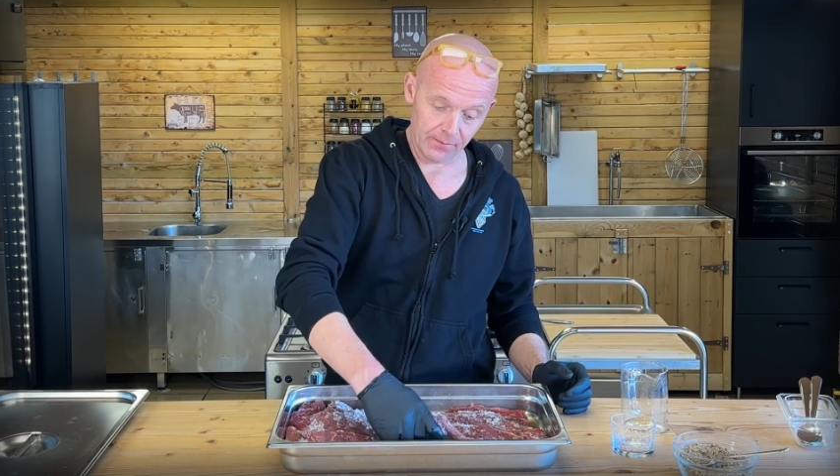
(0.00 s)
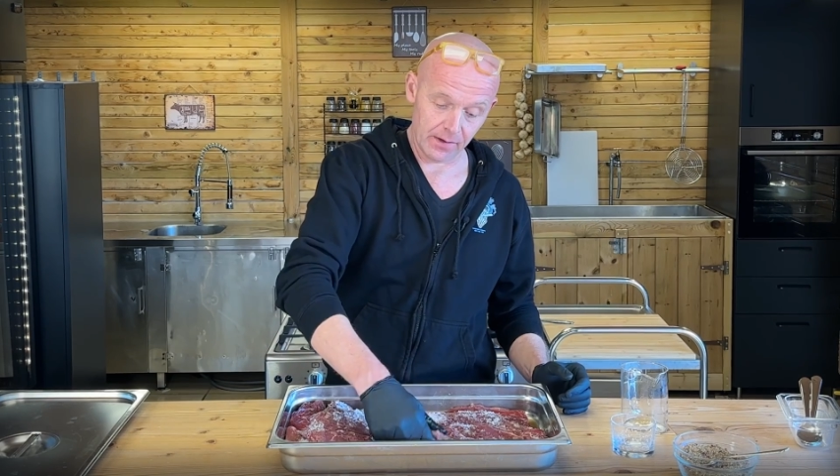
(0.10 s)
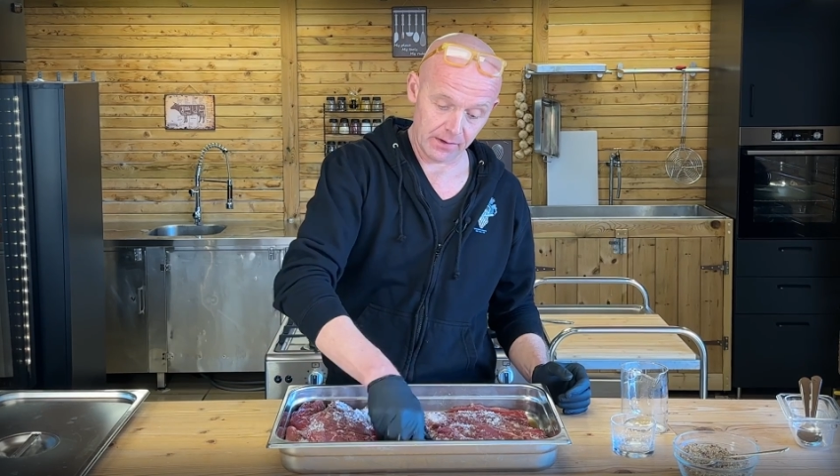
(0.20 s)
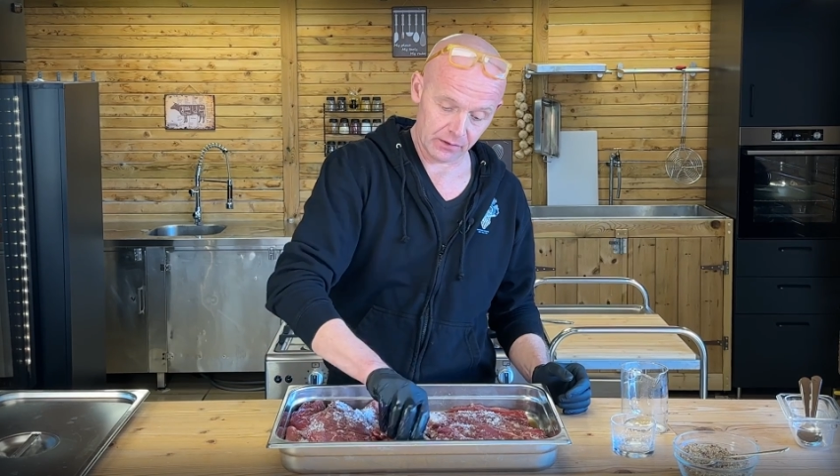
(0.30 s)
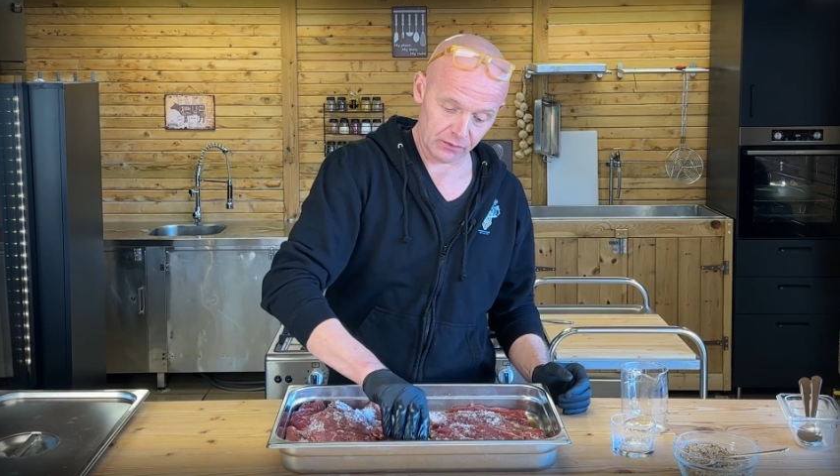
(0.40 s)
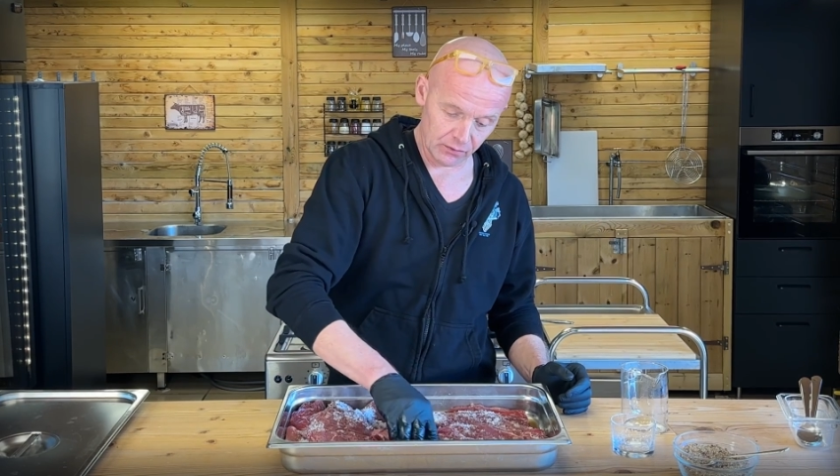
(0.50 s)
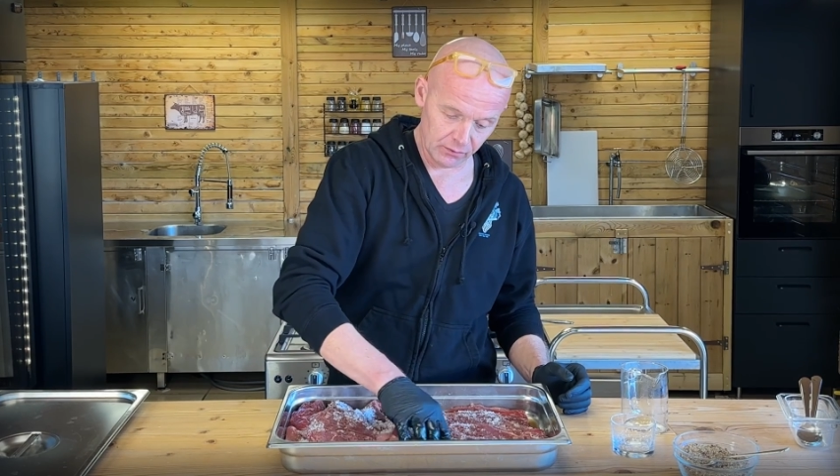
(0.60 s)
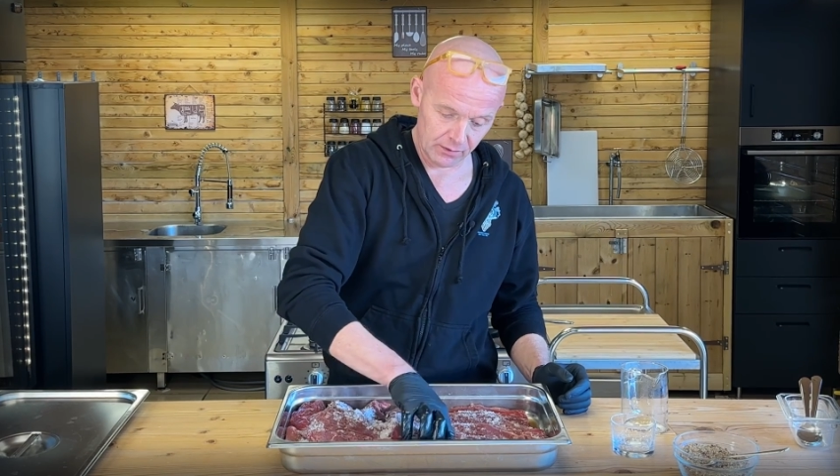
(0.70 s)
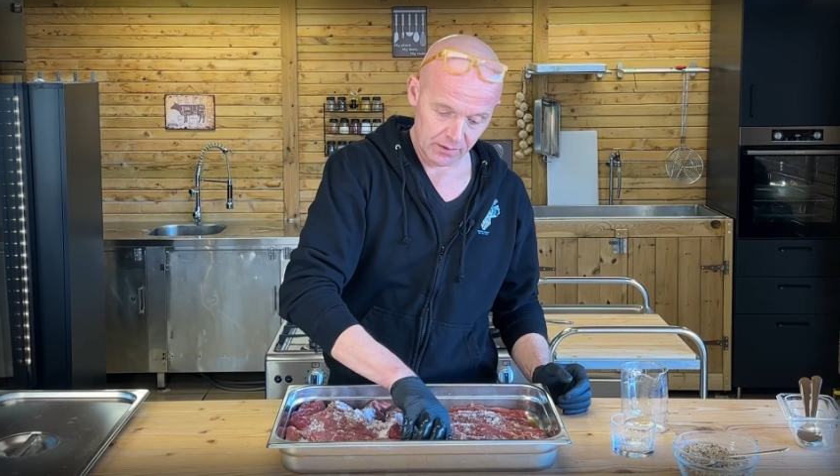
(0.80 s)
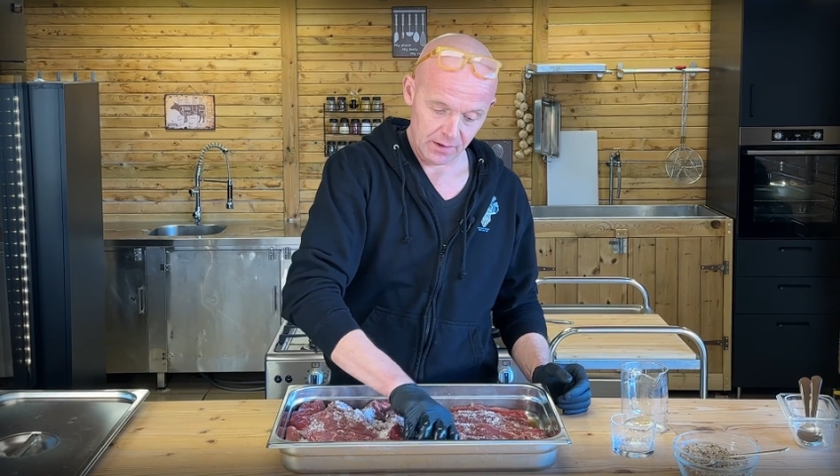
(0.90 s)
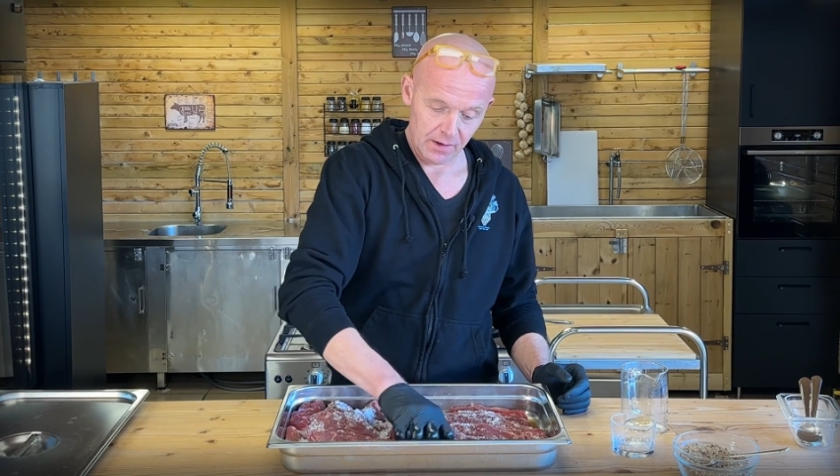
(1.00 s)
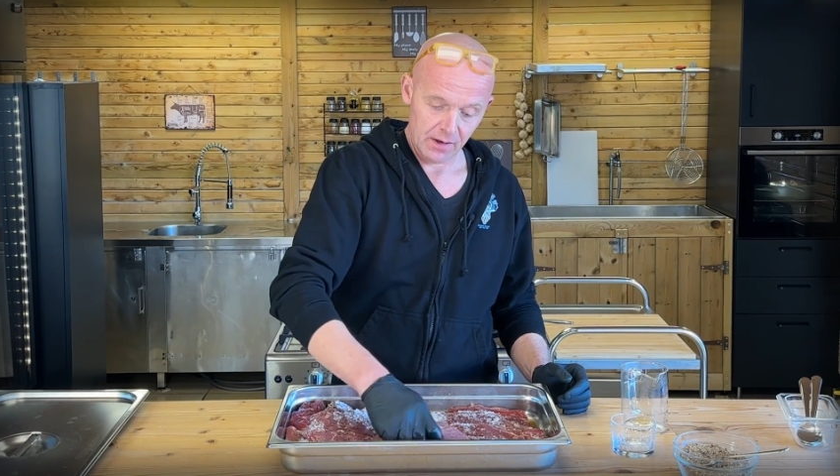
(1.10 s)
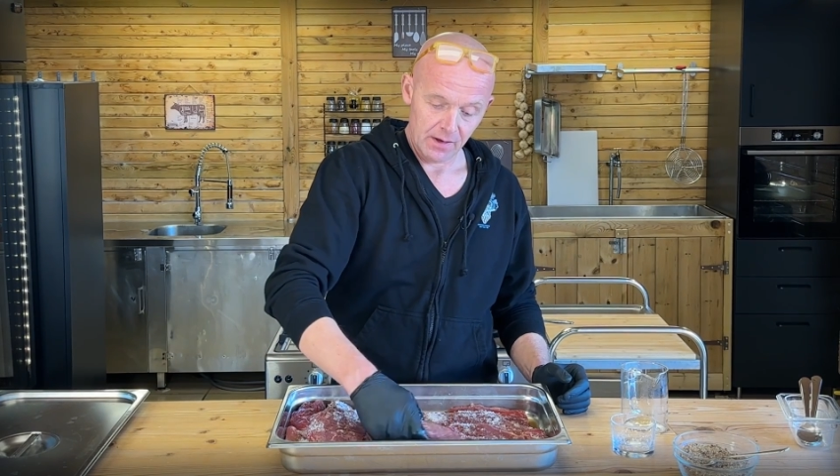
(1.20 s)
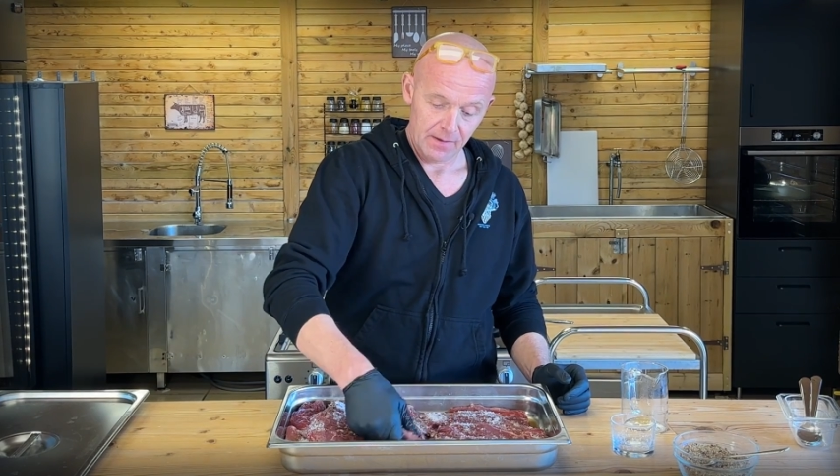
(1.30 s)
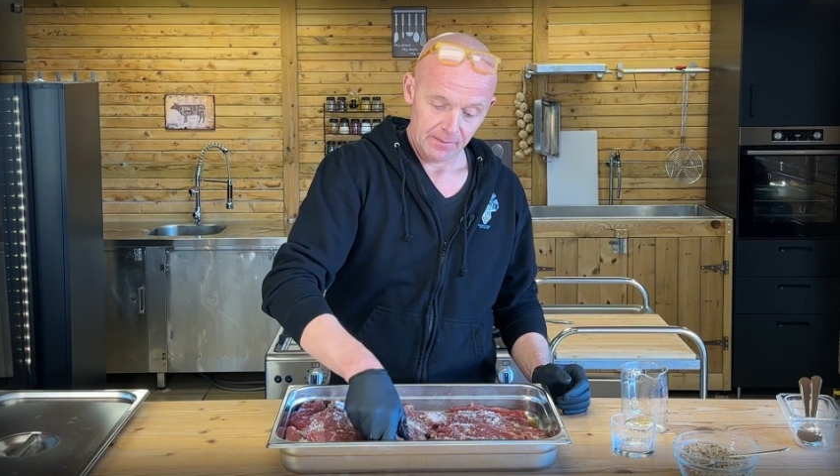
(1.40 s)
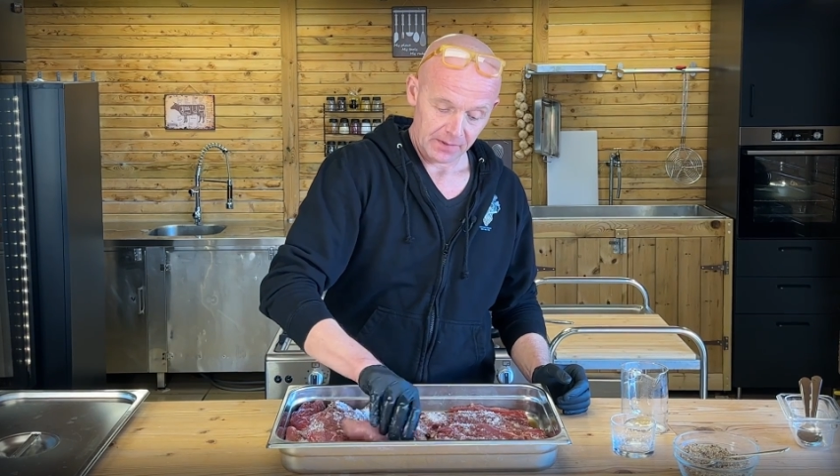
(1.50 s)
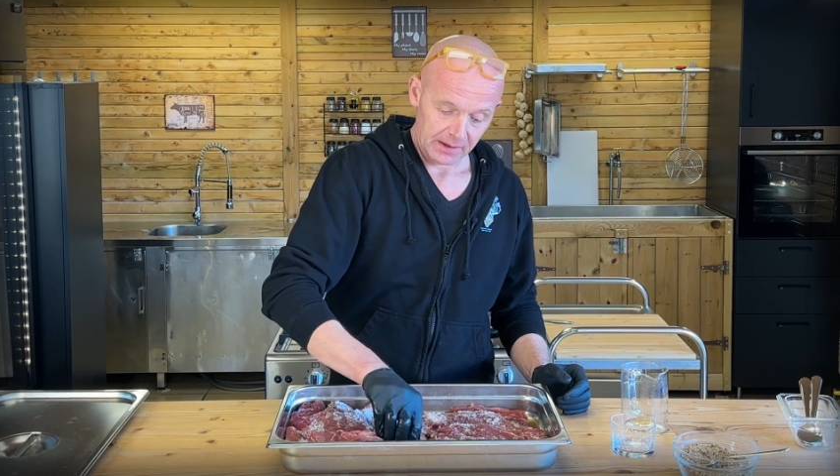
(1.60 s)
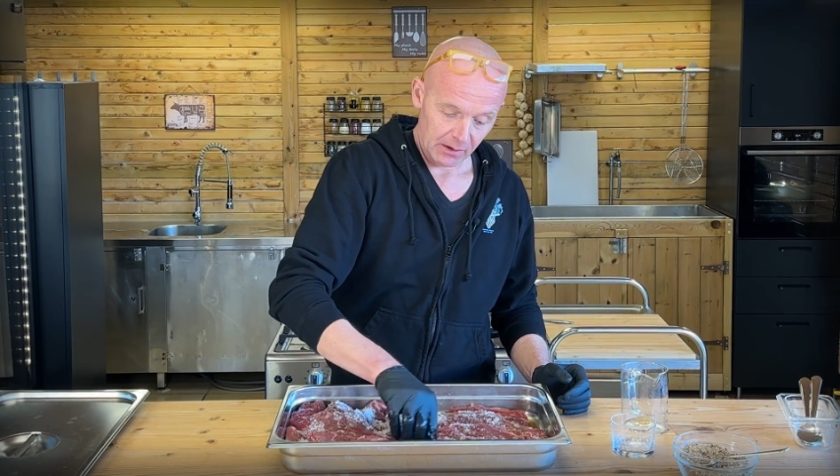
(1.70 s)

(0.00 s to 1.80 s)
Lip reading: Very true. And